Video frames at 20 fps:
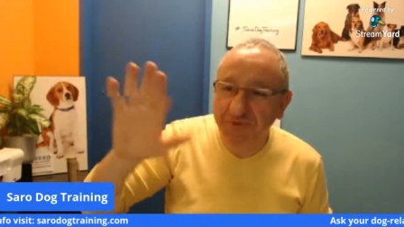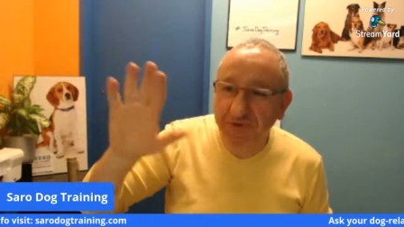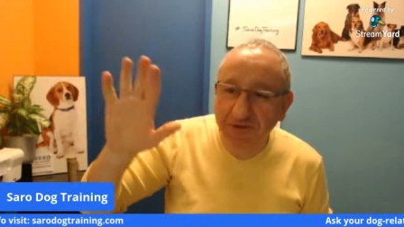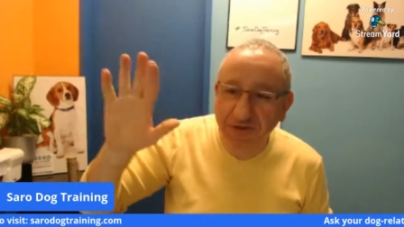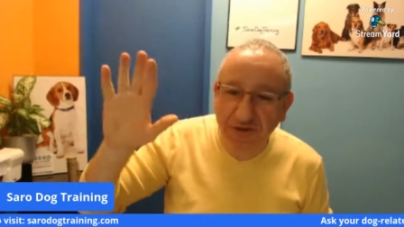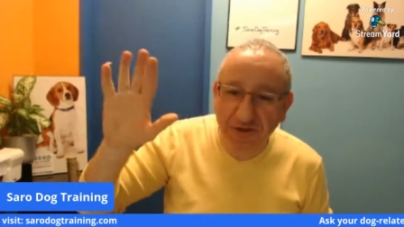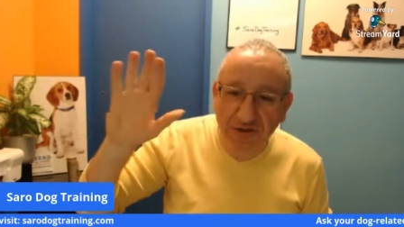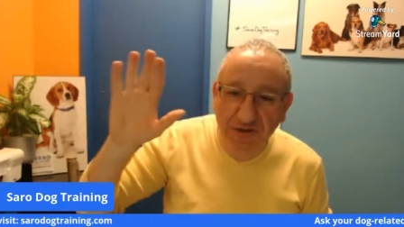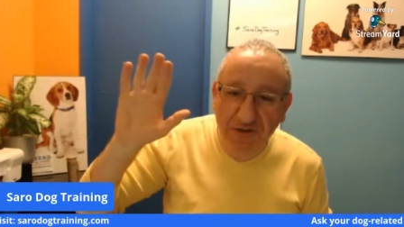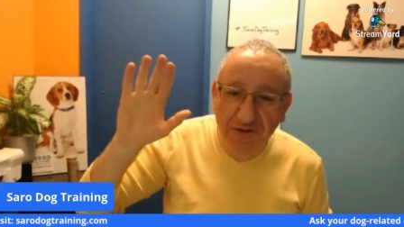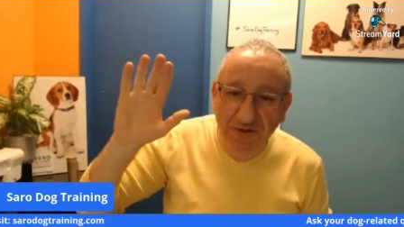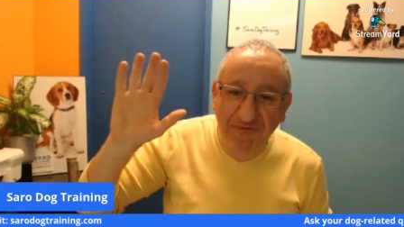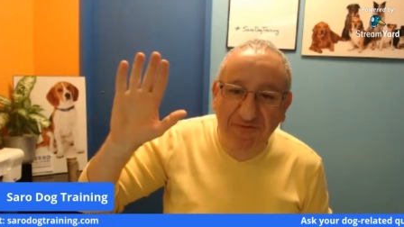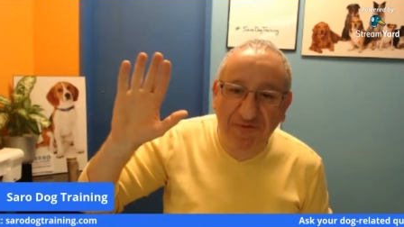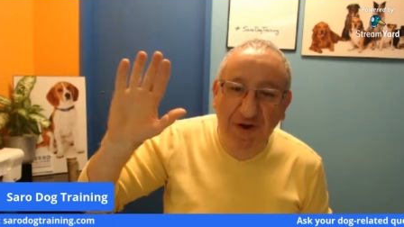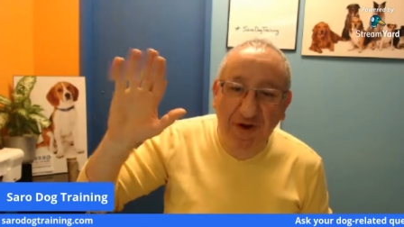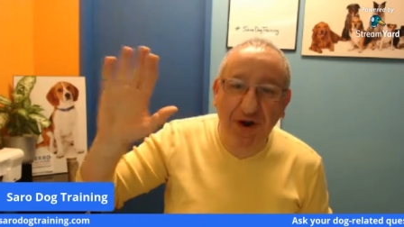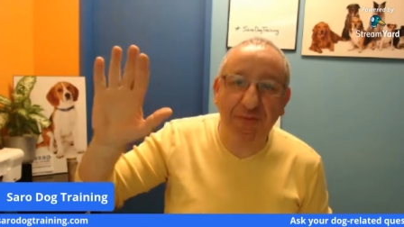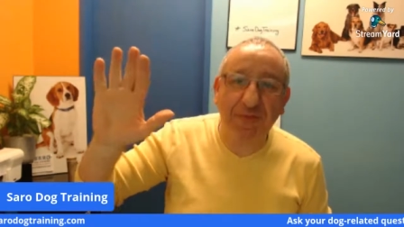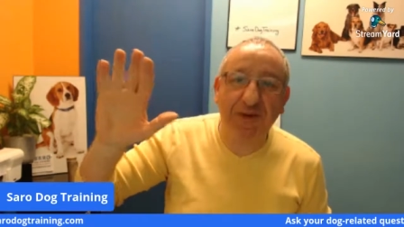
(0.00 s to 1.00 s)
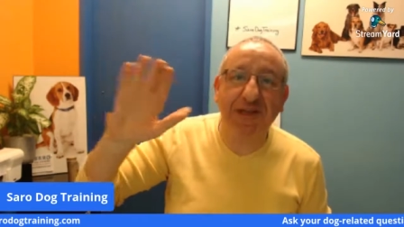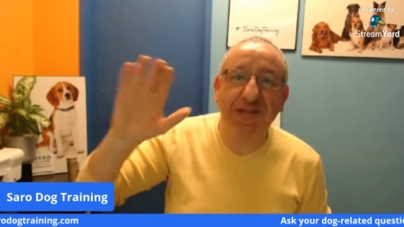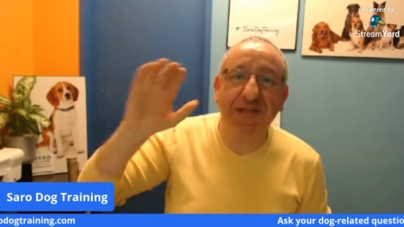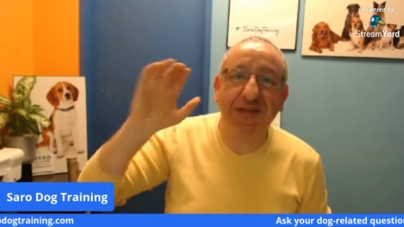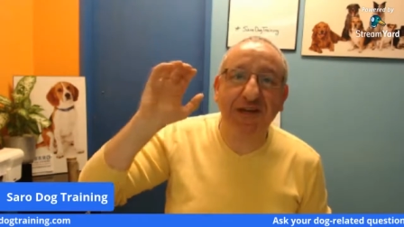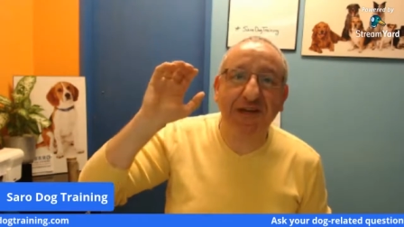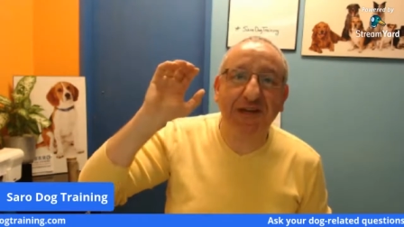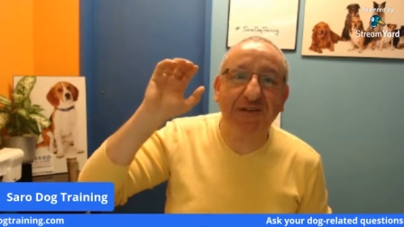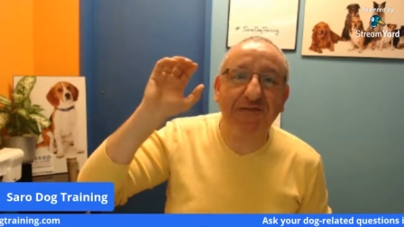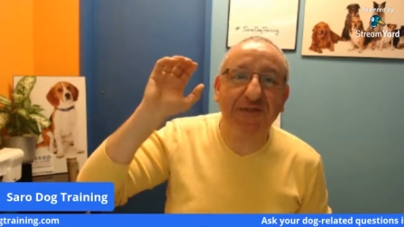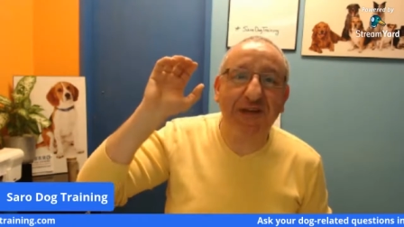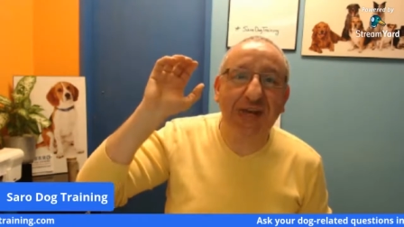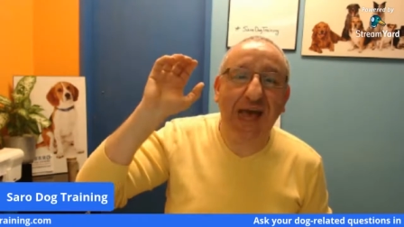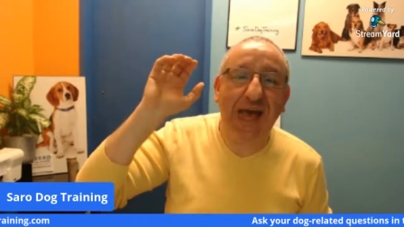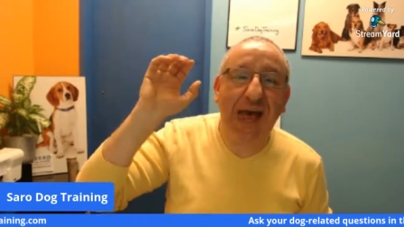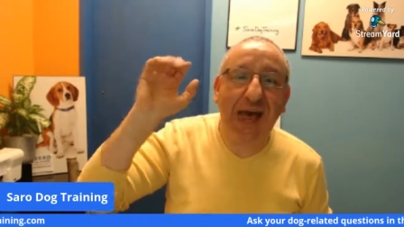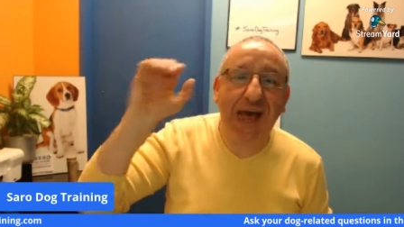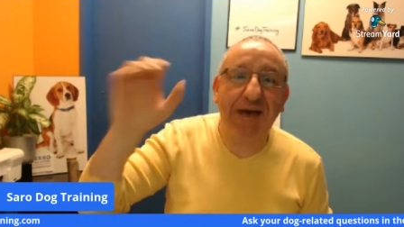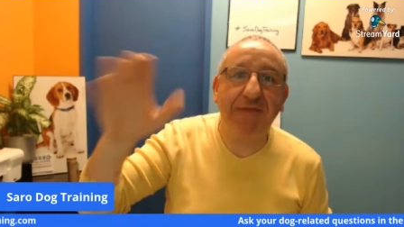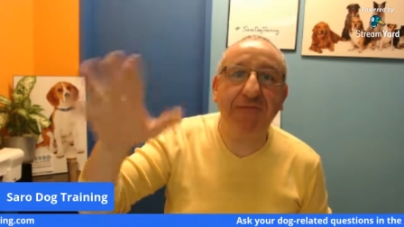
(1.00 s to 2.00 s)
The, the farmer didn't even
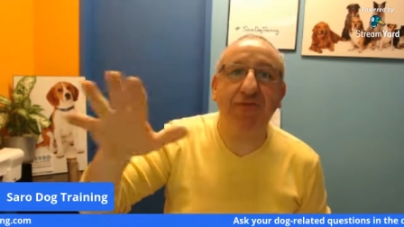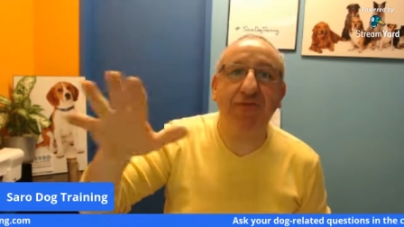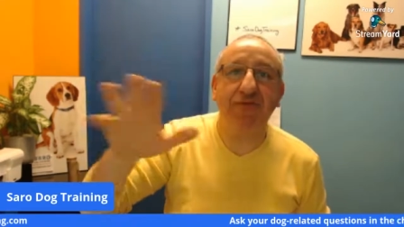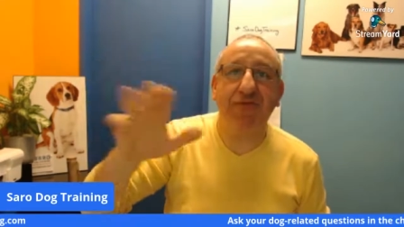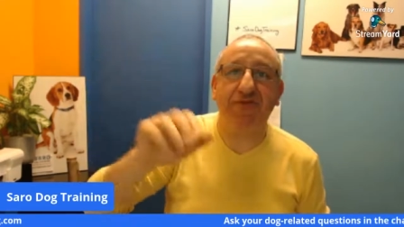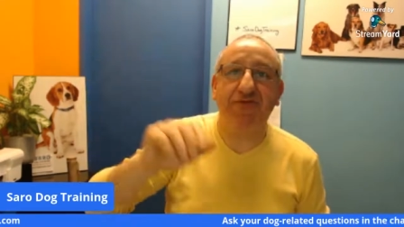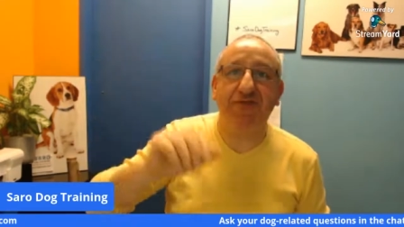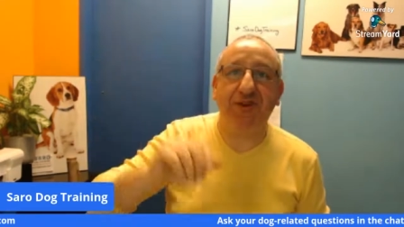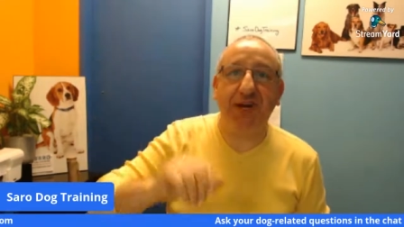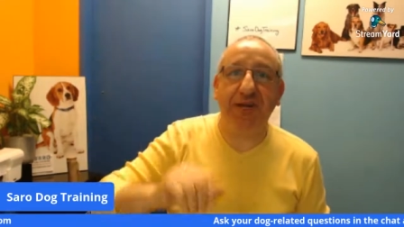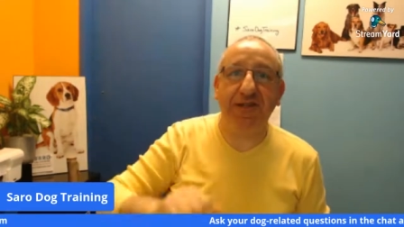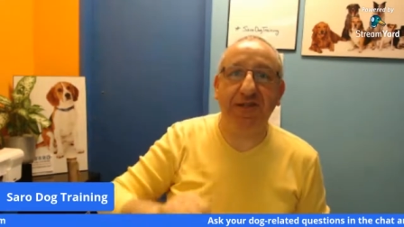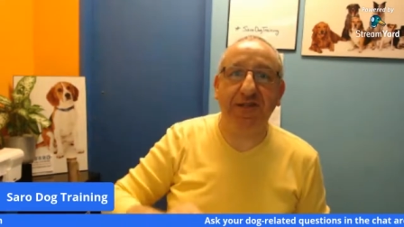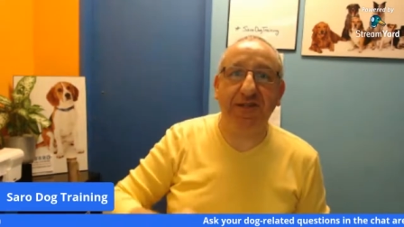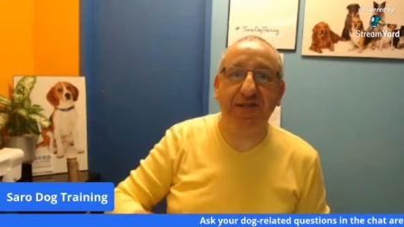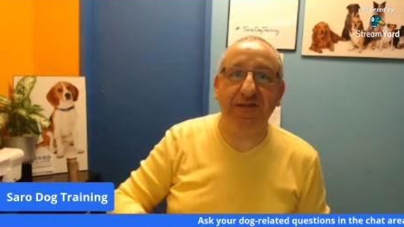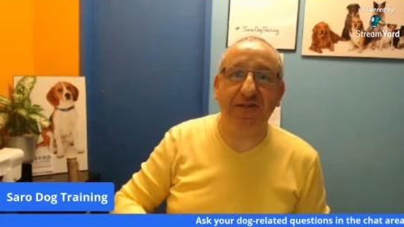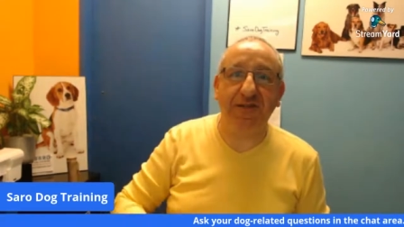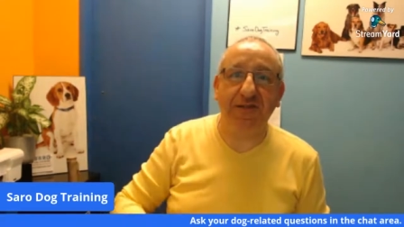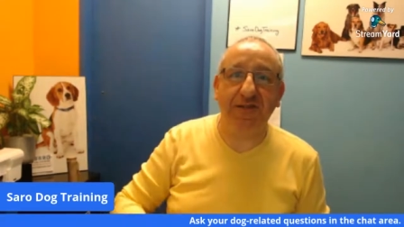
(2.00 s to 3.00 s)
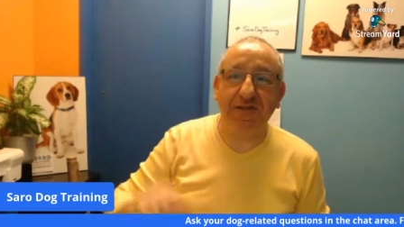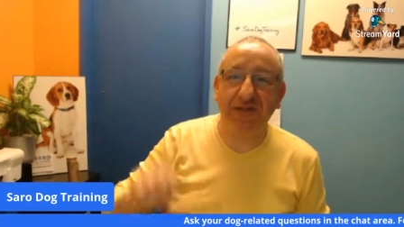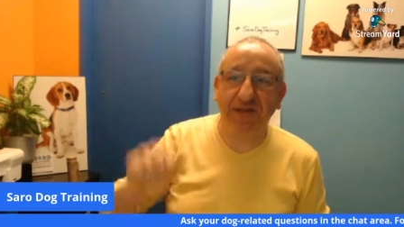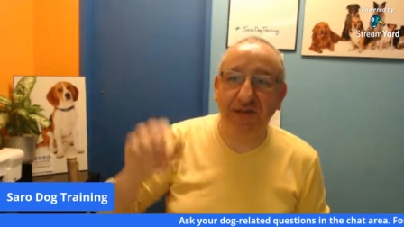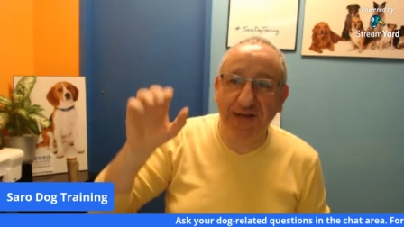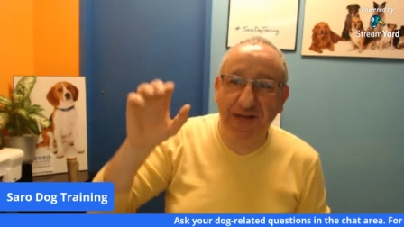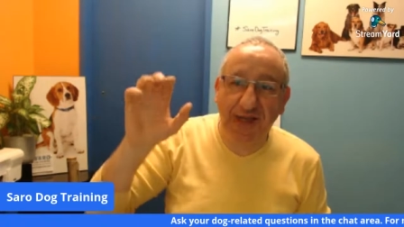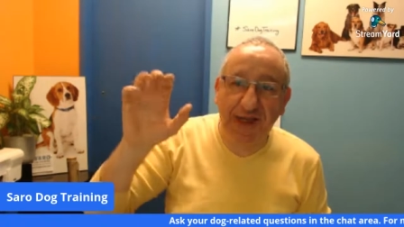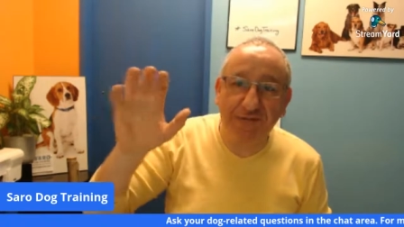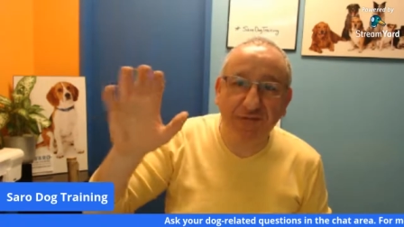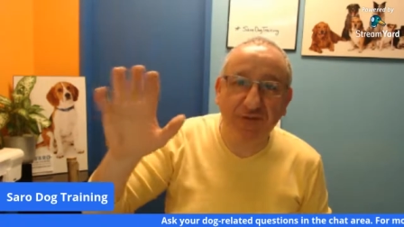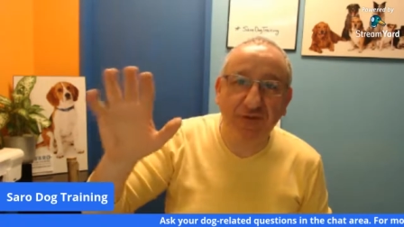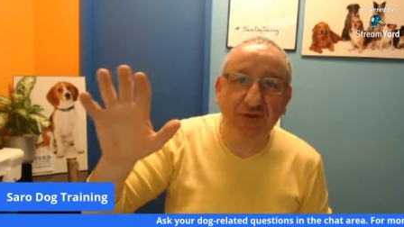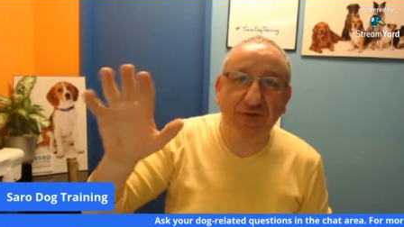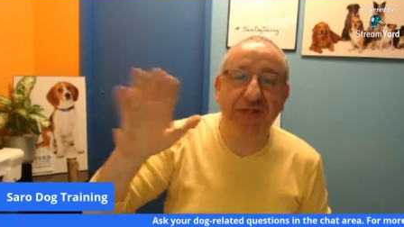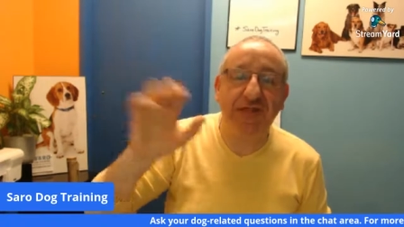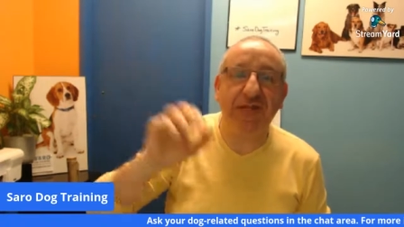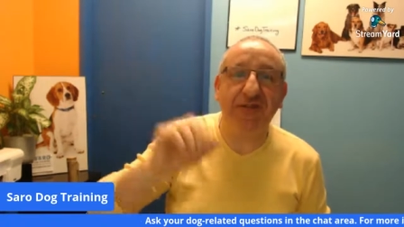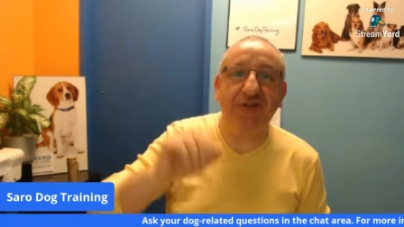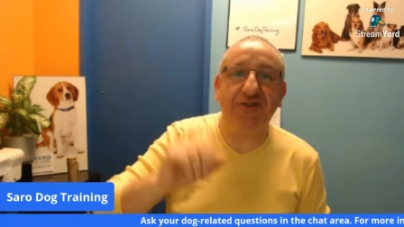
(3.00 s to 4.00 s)
have to train this, didn't have to
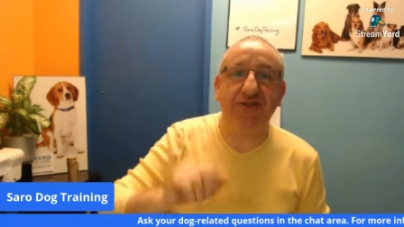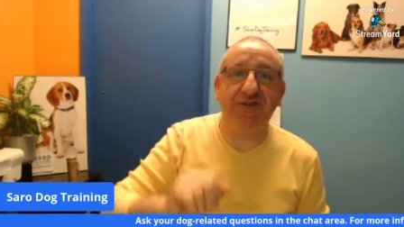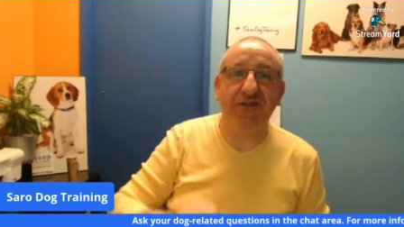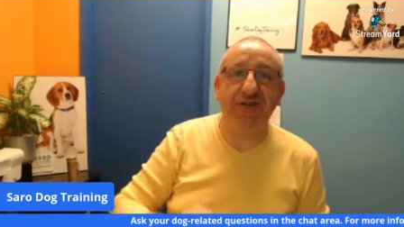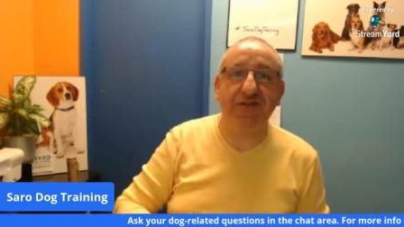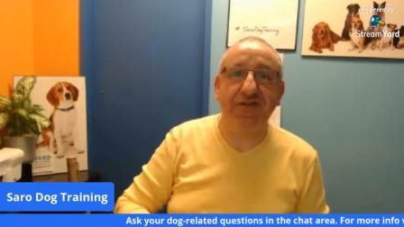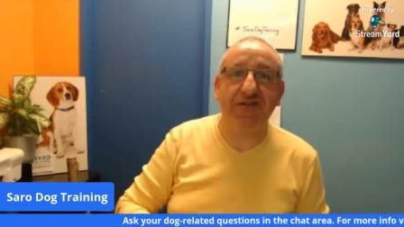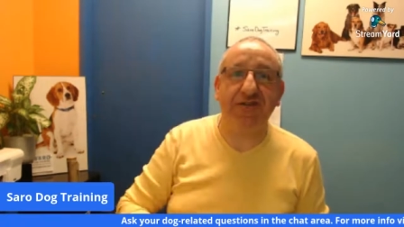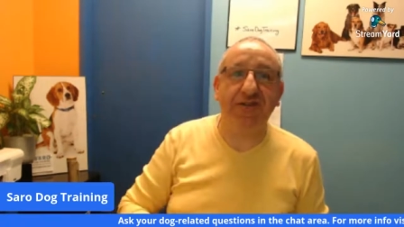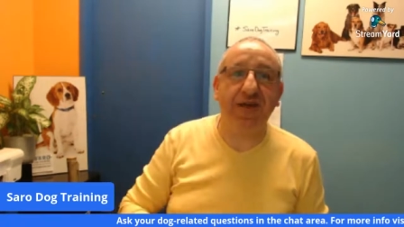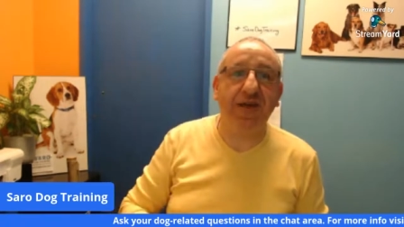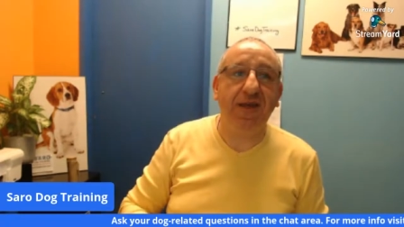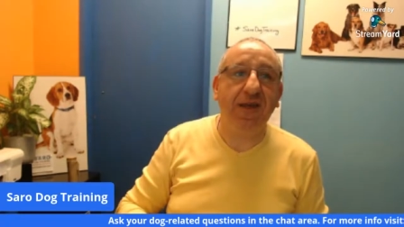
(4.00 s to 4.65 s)
teach this.